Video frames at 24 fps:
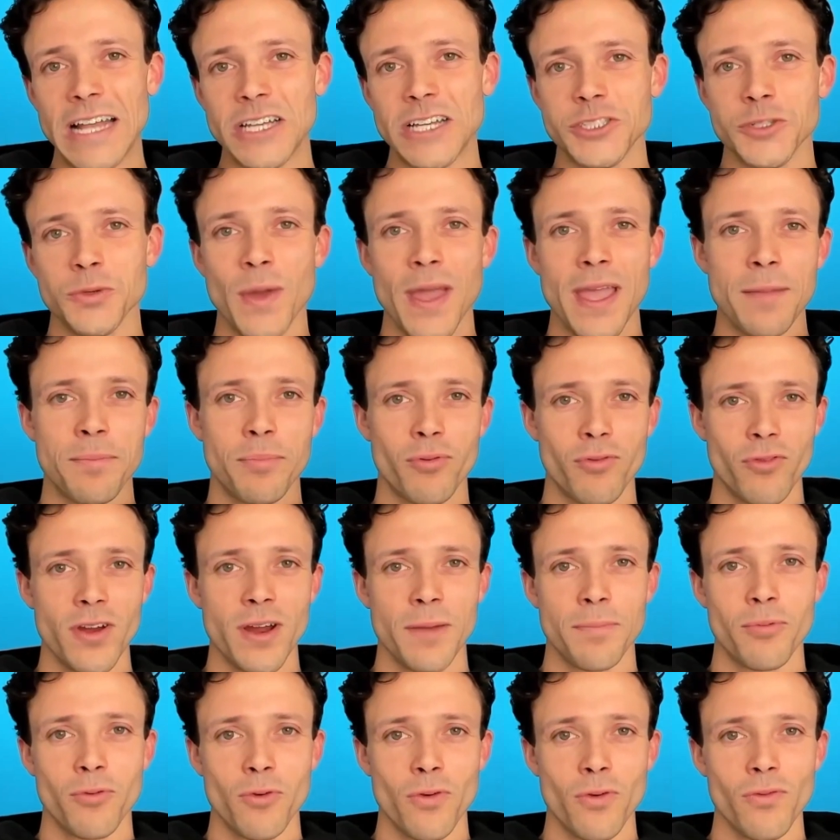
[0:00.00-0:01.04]
you a
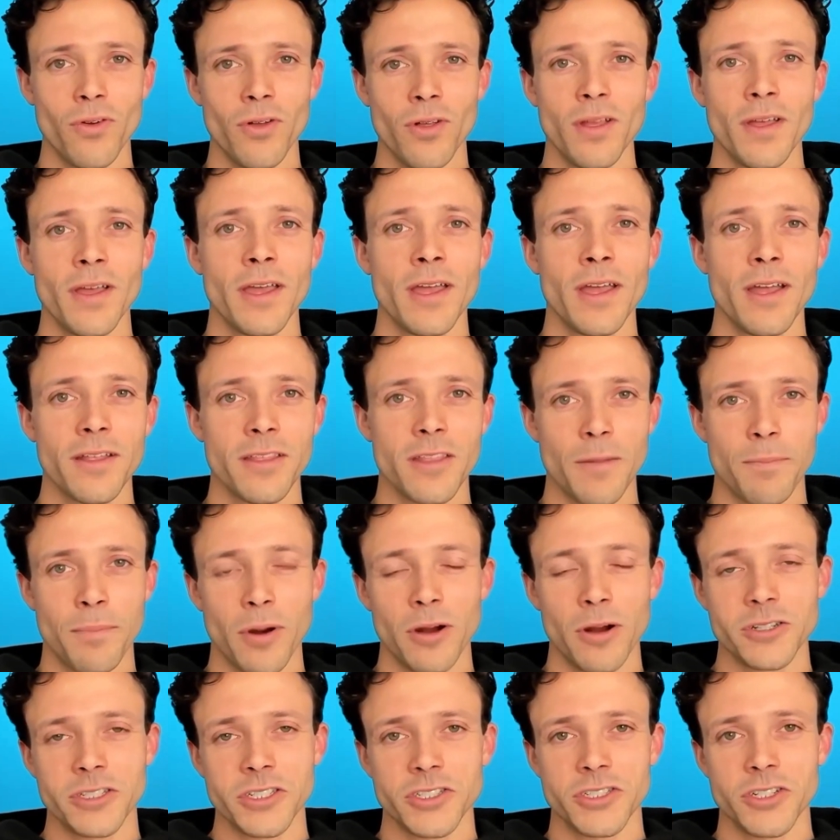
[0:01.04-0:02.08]
pre-approval to
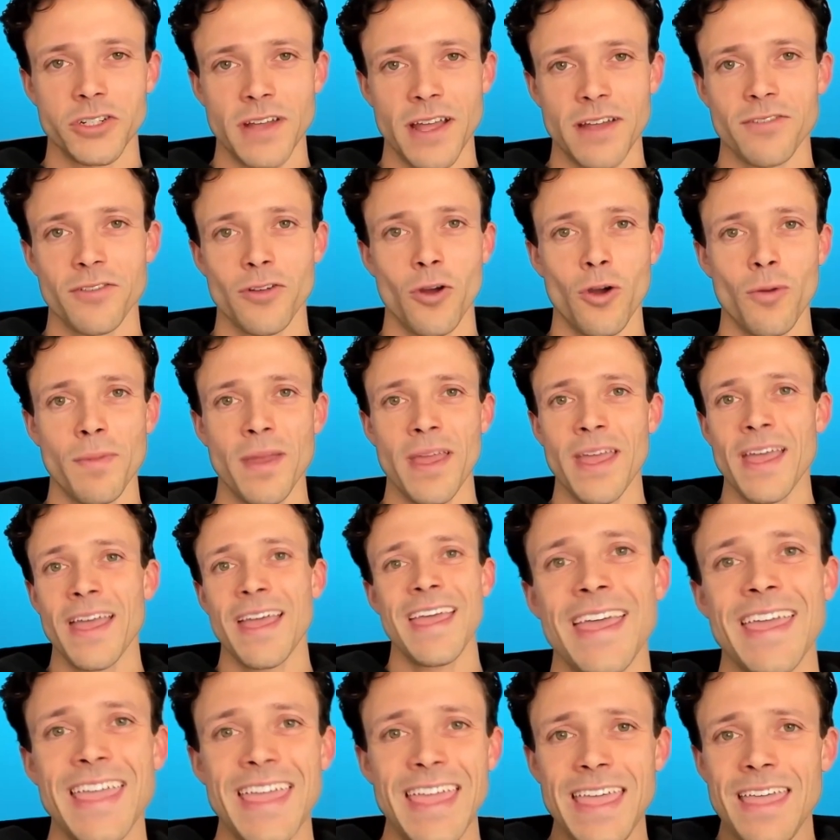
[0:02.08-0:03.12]
purchase your next home,
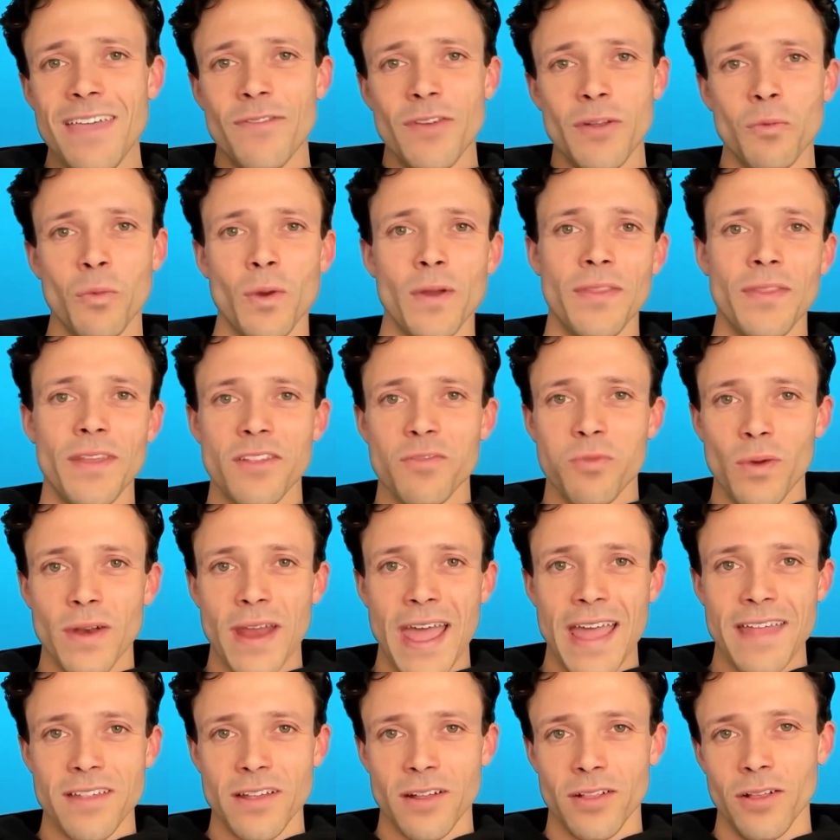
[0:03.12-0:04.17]
even when this one
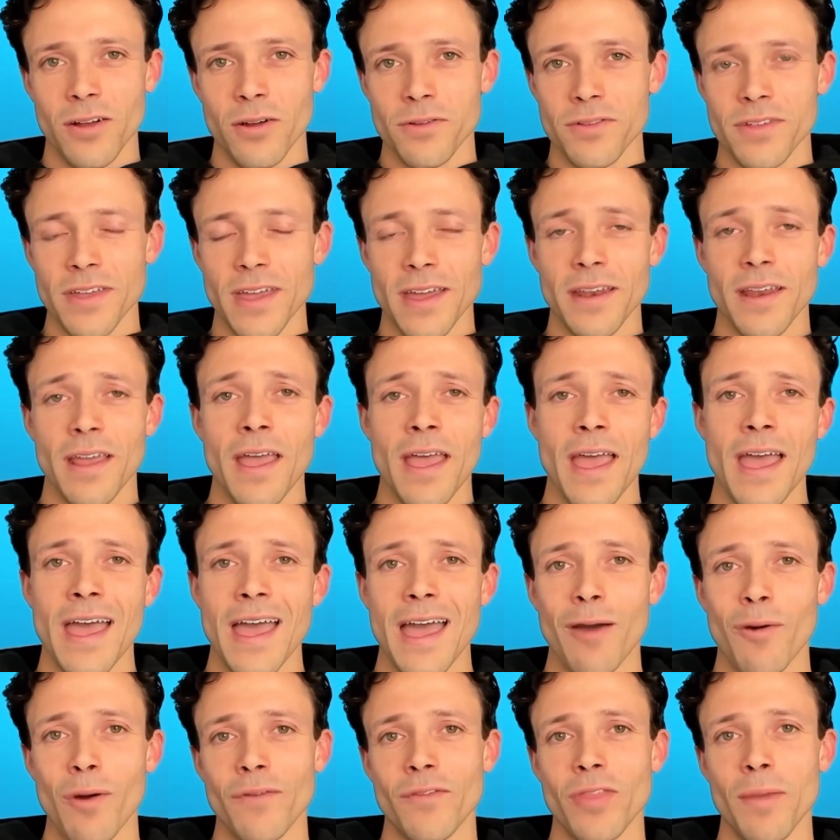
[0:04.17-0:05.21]
hasn't closed yet.
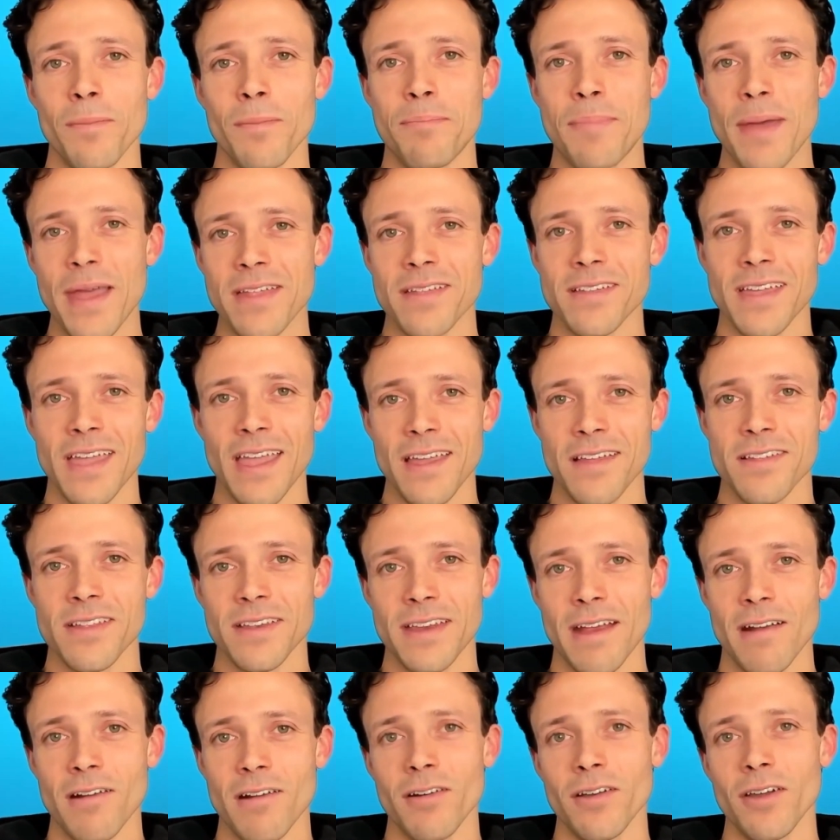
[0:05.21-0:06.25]
However, the best case
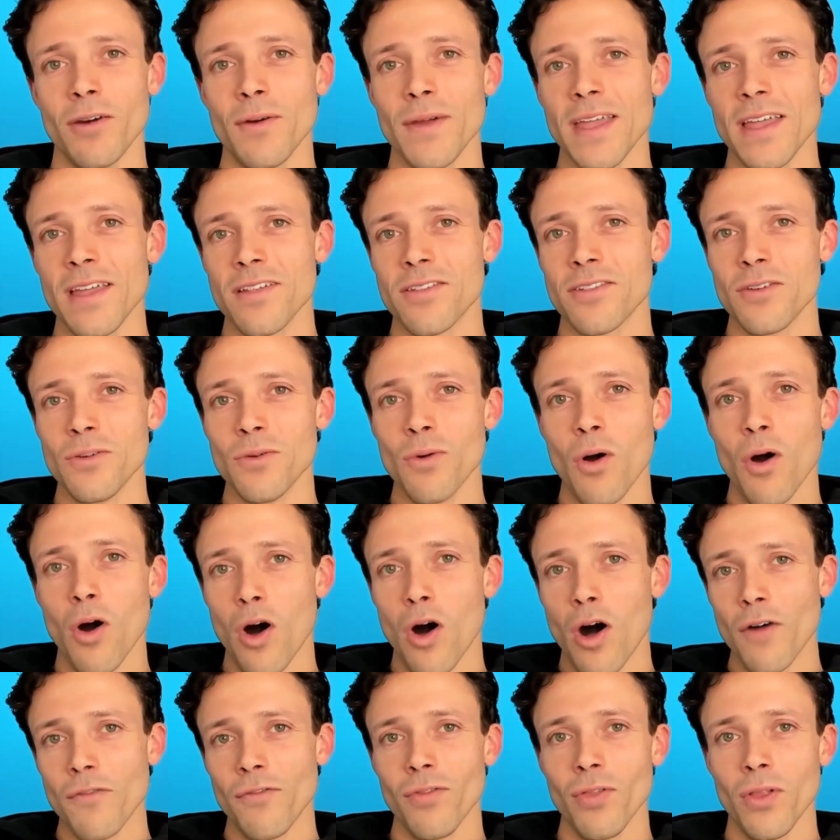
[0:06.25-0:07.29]
scenario is to
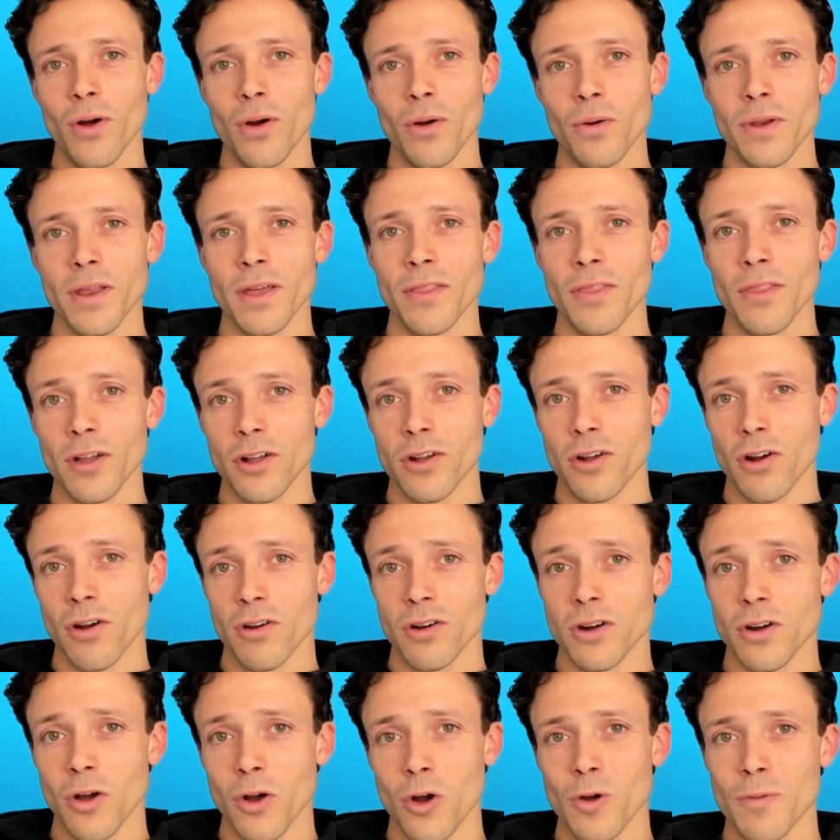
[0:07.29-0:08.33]
offload the
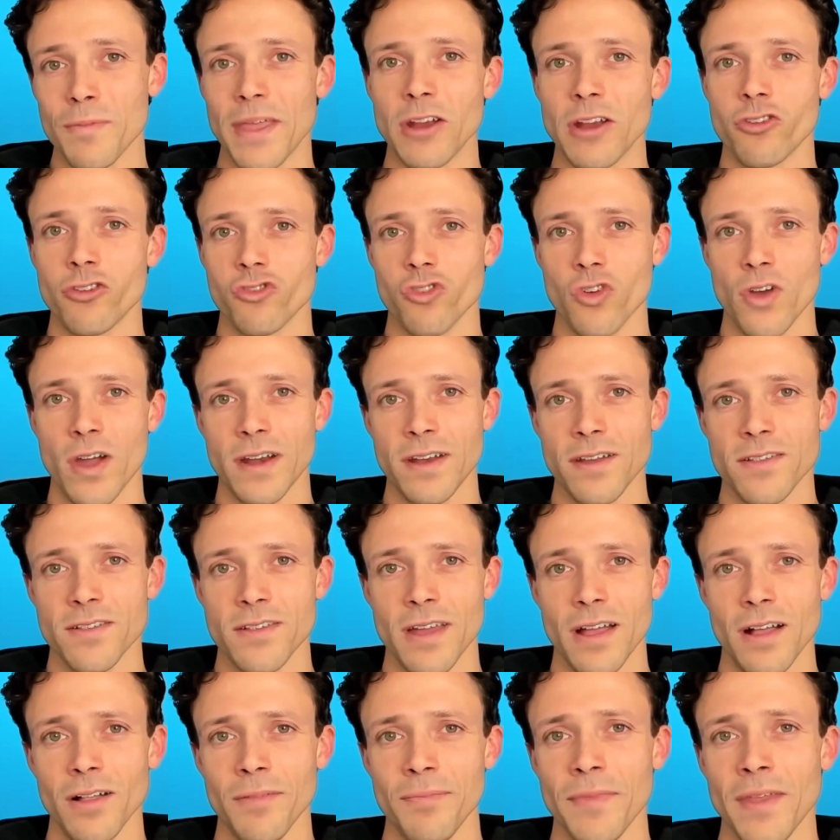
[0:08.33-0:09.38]
current home that you're trying to
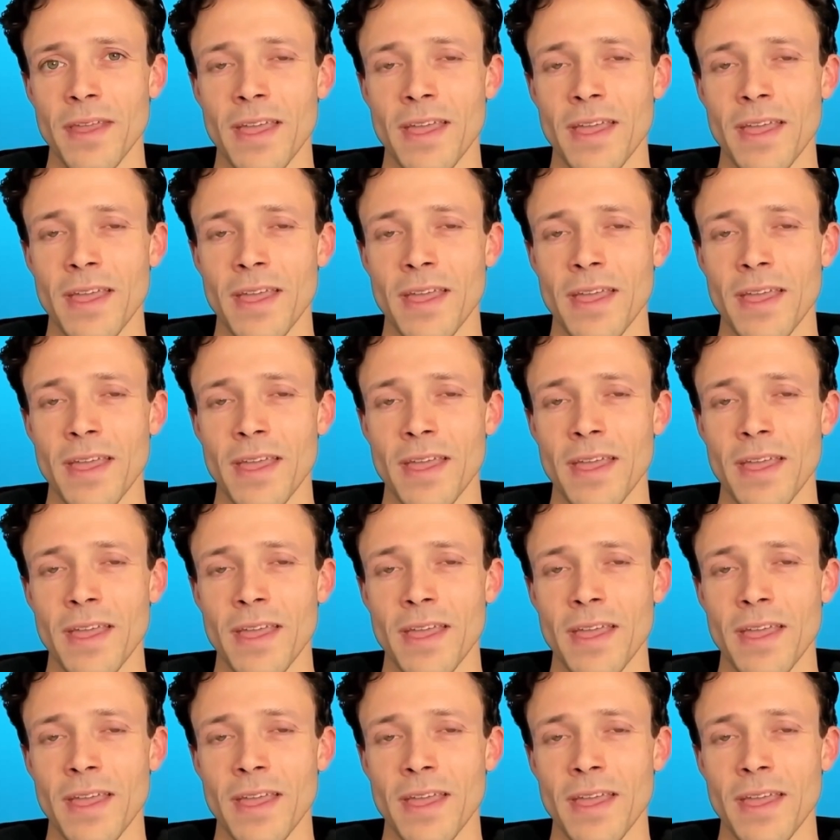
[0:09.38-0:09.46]
sell